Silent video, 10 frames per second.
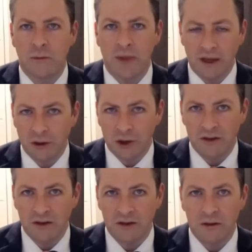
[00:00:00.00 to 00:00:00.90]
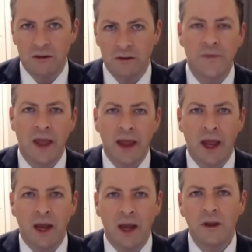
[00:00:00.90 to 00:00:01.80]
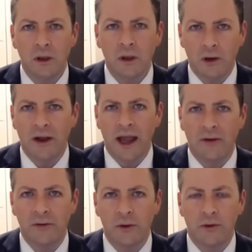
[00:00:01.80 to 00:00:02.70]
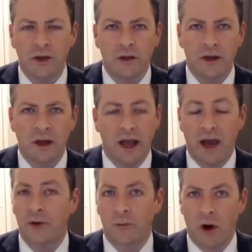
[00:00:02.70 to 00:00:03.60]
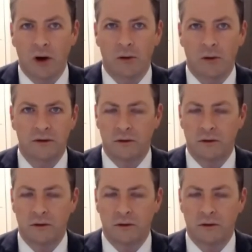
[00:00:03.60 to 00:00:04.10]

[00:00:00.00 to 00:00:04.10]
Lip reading: interest at Maine Justice. And we learned after the after